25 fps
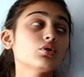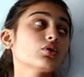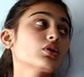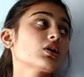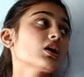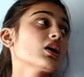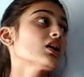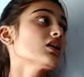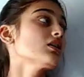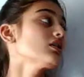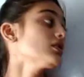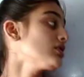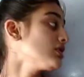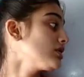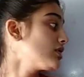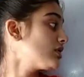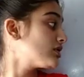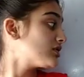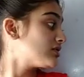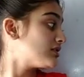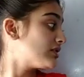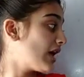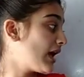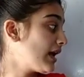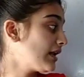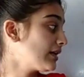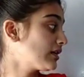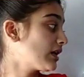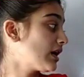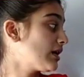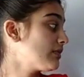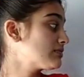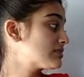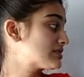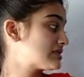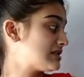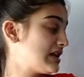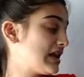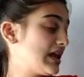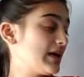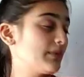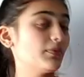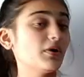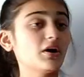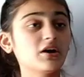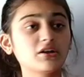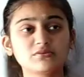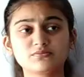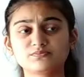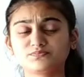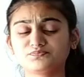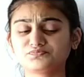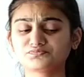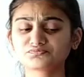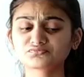Okay, then comes labor.